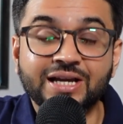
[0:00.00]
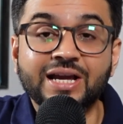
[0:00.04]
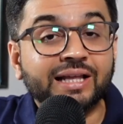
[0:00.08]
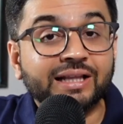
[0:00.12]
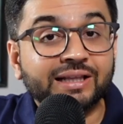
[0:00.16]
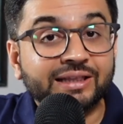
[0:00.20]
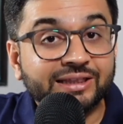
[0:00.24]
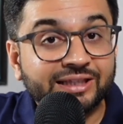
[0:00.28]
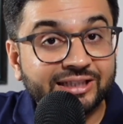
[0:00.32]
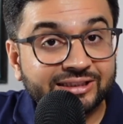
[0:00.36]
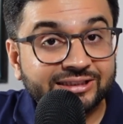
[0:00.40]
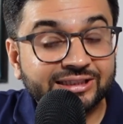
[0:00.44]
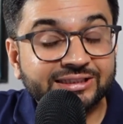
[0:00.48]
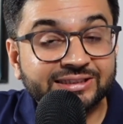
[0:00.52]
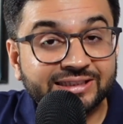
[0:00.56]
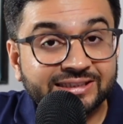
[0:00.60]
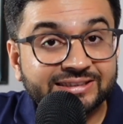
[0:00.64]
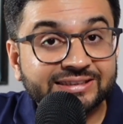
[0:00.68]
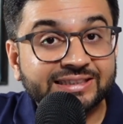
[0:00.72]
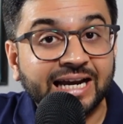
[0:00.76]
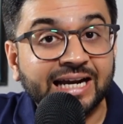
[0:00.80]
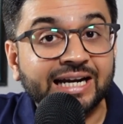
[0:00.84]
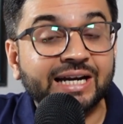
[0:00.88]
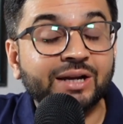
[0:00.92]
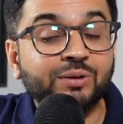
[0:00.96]
This is
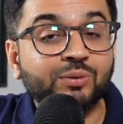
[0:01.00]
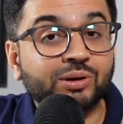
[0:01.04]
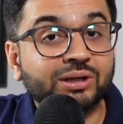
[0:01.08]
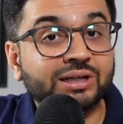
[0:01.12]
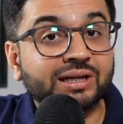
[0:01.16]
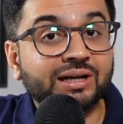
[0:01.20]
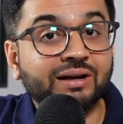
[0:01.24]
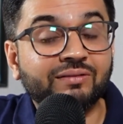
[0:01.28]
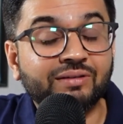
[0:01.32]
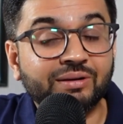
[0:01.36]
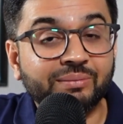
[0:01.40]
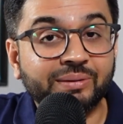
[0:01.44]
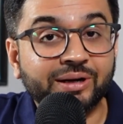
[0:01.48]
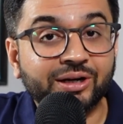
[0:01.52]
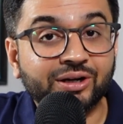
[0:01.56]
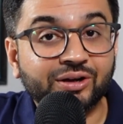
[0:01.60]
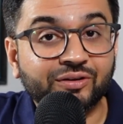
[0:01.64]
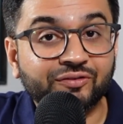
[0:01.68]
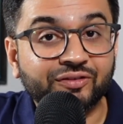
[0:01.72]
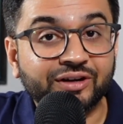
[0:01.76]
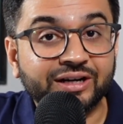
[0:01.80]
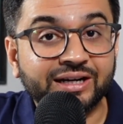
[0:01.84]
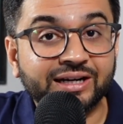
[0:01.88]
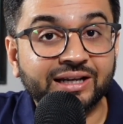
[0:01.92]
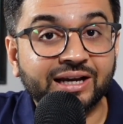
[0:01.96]
exactly what the government
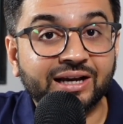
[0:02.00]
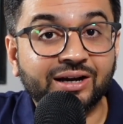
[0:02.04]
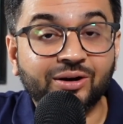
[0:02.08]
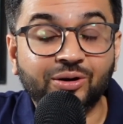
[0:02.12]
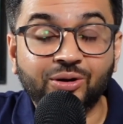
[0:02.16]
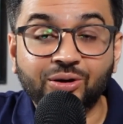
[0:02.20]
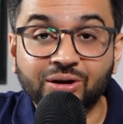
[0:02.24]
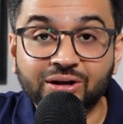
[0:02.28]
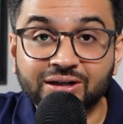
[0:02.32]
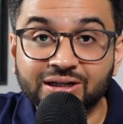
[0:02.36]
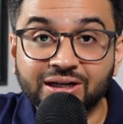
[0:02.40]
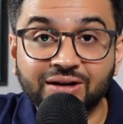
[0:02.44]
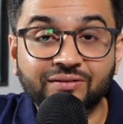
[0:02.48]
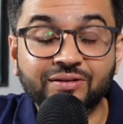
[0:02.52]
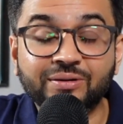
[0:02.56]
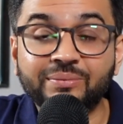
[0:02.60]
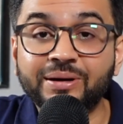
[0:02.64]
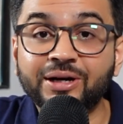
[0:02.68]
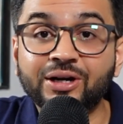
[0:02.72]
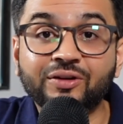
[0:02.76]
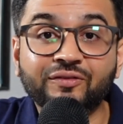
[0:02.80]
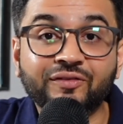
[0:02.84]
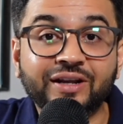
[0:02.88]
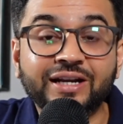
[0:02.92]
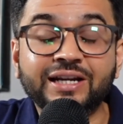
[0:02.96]
of India or
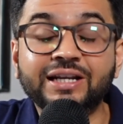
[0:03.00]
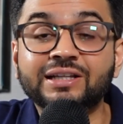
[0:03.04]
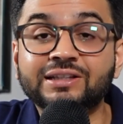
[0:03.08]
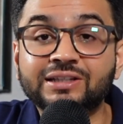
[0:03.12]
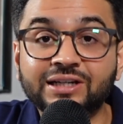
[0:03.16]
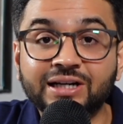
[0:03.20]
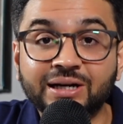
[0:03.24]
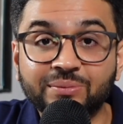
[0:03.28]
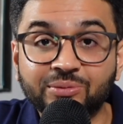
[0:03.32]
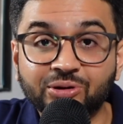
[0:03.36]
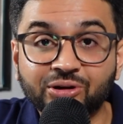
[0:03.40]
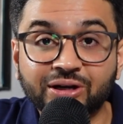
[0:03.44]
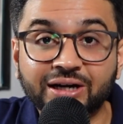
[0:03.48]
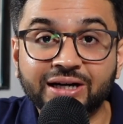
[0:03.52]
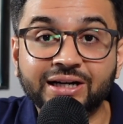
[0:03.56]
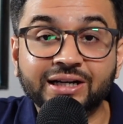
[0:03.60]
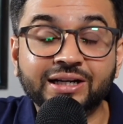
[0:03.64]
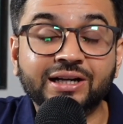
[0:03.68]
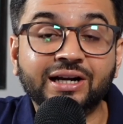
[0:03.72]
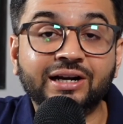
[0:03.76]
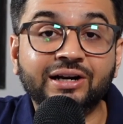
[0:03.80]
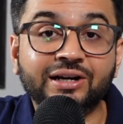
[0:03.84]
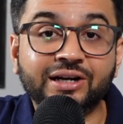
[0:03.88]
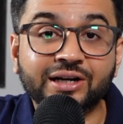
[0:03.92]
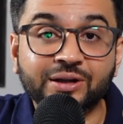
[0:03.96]
government of any other democratic
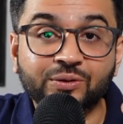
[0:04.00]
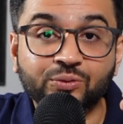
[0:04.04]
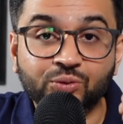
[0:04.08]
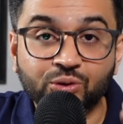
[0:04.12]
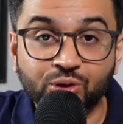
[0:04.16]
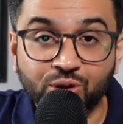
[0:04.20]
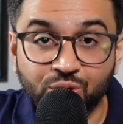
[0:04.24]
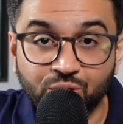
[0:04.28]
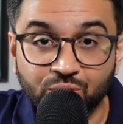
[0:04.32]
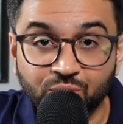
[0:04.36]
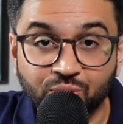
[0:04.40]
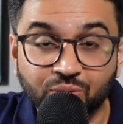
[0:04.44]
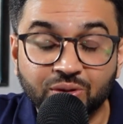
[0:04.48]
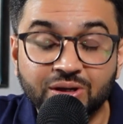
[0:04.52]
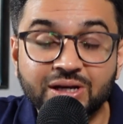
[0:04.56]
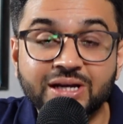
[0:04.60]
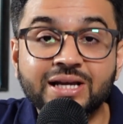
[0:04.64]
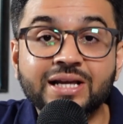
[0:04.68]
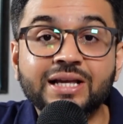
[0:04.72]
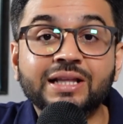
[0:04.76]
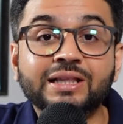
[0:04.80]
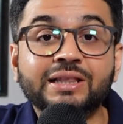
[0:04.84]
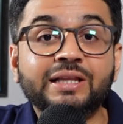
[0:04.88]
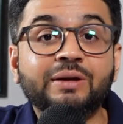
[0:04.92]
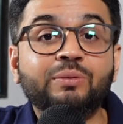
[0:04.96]
country would do.
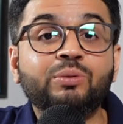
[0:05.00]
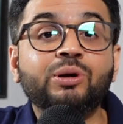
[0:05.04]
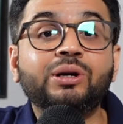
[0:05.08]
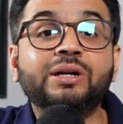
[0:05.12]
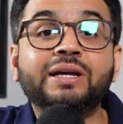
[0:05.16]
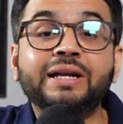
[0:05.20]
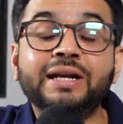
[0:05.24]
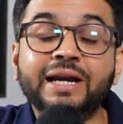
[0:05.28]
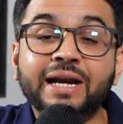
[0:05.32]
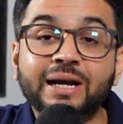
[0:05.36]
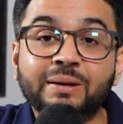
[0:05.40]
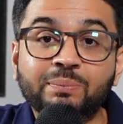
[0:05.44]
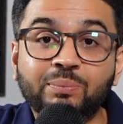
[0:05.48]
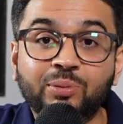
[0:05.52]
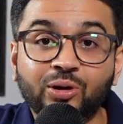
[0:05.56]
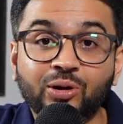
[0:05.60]
They would create